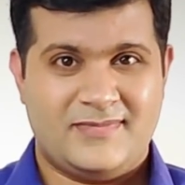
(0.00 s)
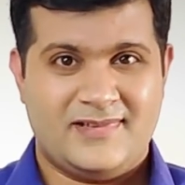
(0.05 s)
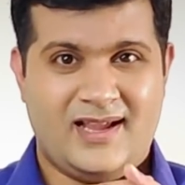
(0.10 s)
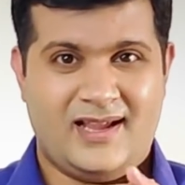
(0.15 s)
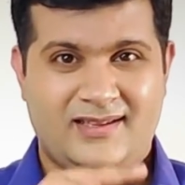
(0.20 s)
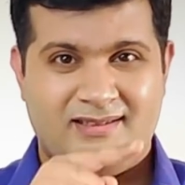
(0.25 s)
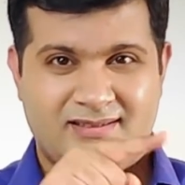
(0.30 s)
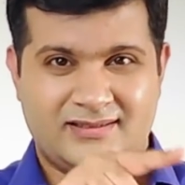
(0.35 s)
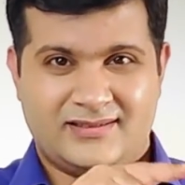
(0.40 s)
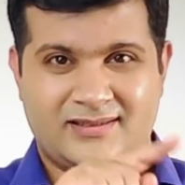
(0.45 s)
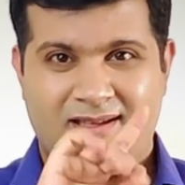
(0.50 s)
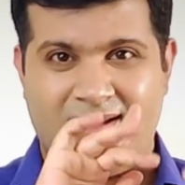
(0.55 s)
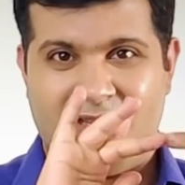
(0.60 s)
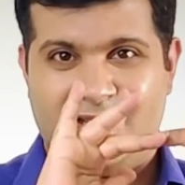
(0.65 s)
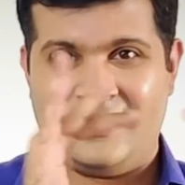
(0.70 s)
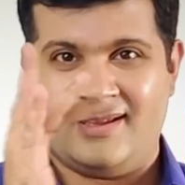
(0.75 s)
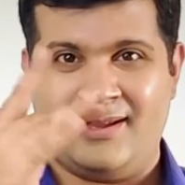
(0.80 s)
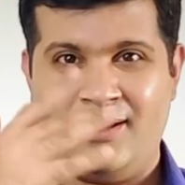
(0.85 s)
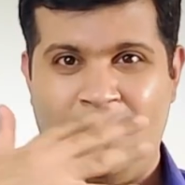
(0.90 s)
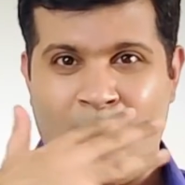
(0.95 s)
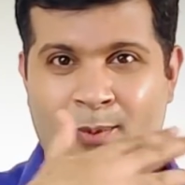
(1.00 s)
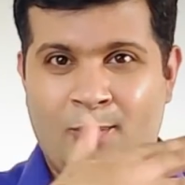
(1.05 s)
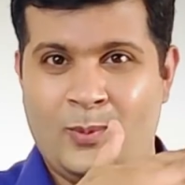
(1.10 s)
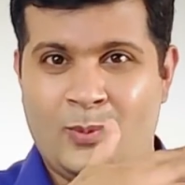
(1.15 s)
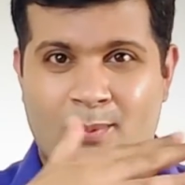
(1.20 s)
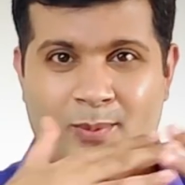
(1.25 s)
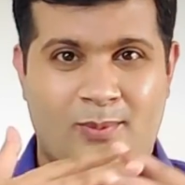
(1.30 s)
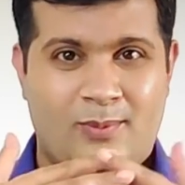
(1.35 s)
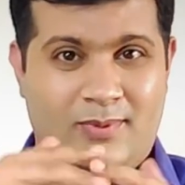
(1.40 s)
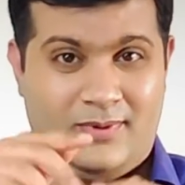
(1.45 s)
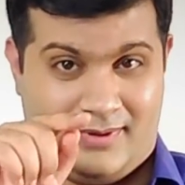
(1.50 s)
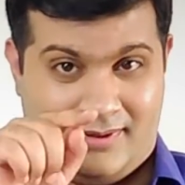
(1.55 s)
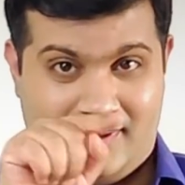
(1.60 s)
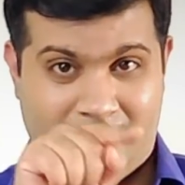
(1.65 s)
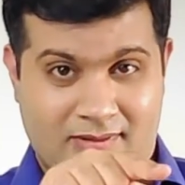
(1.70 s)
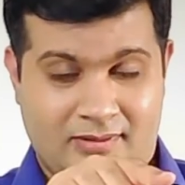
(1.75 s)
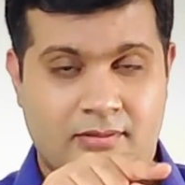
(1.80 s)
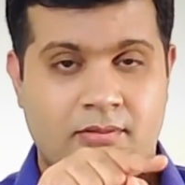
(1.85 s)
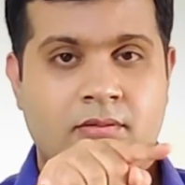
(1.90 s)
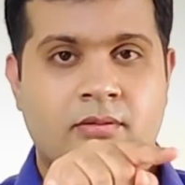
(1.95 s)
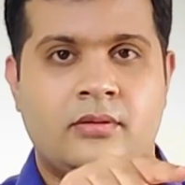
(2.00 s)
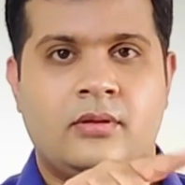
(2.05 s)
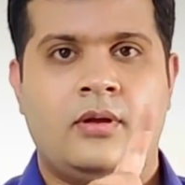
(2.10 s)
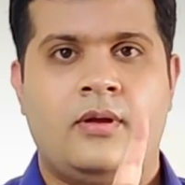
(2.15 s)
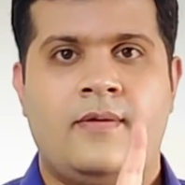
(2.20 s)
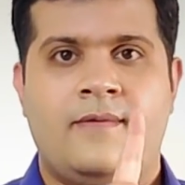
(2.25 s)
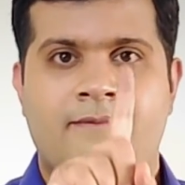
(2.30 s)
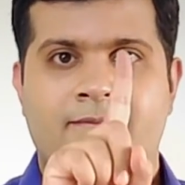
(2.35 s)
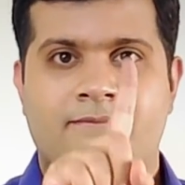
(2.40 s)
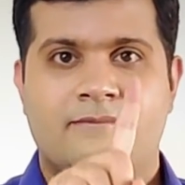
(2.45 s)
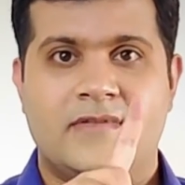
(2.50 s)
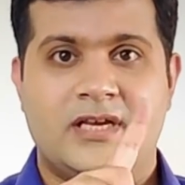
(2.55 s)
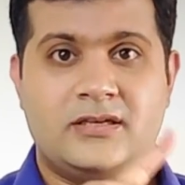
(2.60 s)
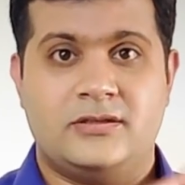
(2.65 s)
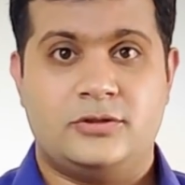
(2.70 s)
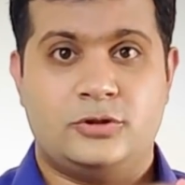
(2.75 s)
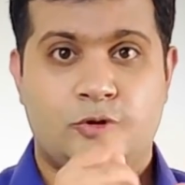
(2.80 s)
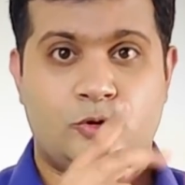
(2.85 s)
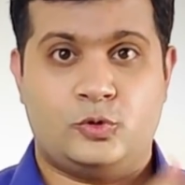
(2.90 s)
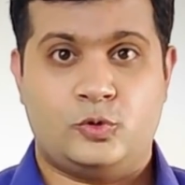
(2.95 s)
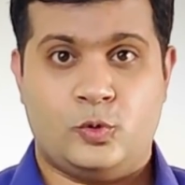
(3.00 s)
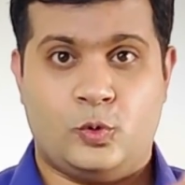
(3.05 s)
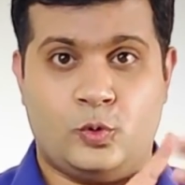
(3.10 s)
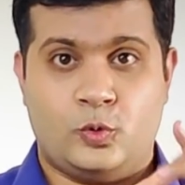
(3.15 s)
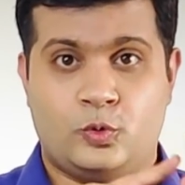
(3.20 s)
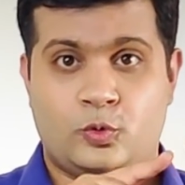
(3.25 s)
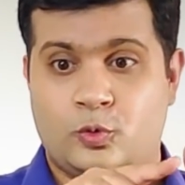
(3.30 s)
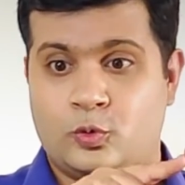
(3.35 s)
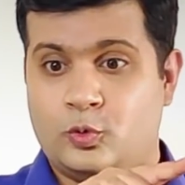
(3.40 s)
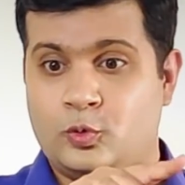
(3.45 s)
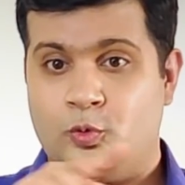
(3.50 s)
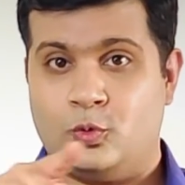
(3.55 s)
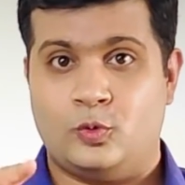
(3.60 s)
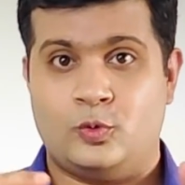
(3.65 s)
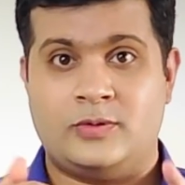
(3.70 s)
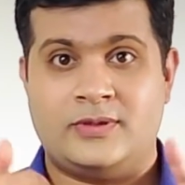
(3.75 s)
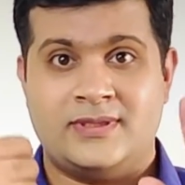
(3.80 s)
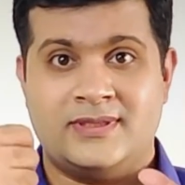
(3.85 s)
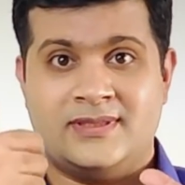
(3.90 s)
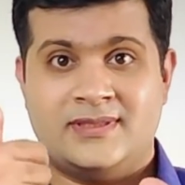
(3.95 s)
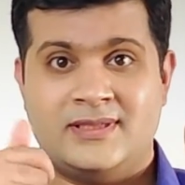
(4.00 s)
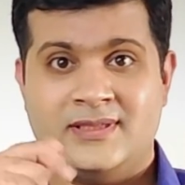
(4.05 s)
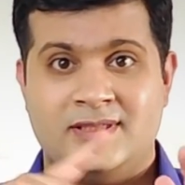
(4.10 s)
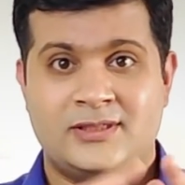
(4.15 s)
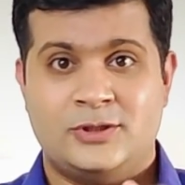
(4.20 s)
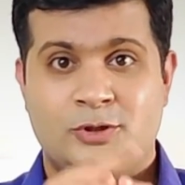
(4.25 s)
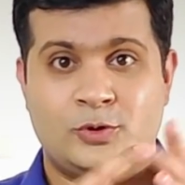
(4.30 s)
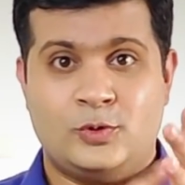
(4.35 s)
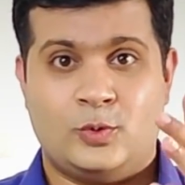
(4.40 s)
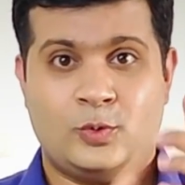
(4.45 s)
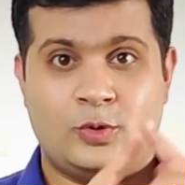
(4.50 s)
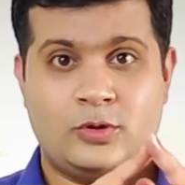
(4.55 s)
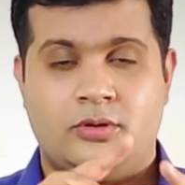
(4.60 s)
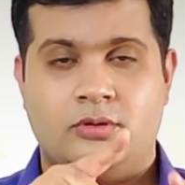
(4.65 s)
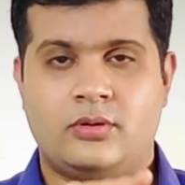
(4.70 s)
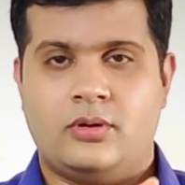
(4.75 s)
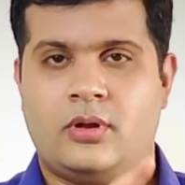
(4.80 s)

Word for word: the income tax portal will be unavailable starting from June 1st to June 6th.